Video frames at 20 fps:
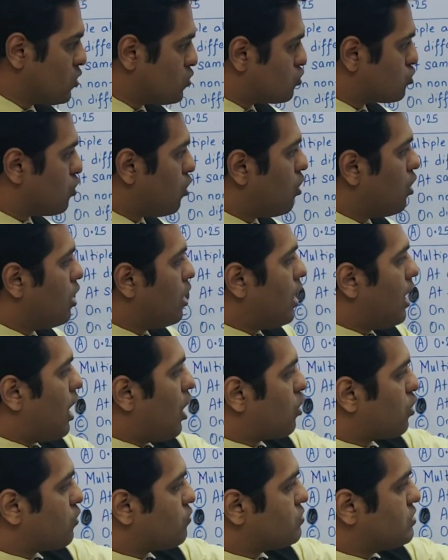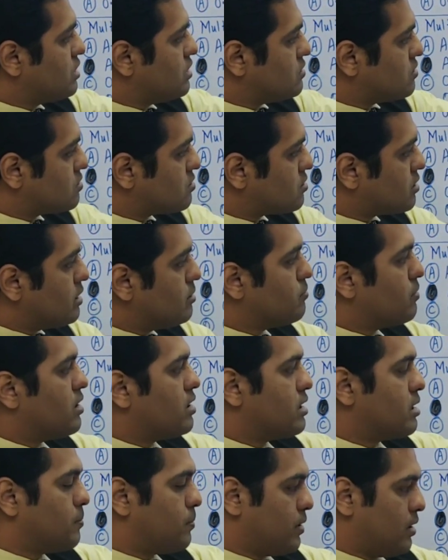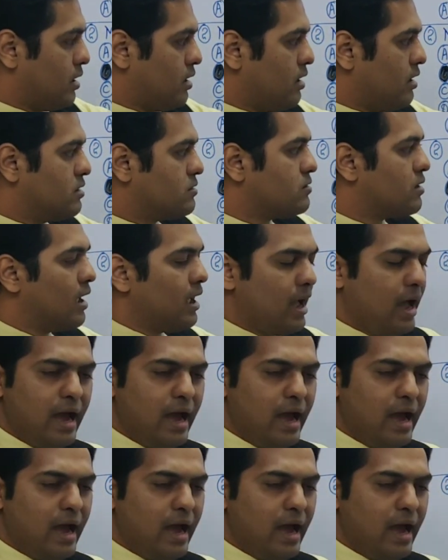So out of these three multiple alleles,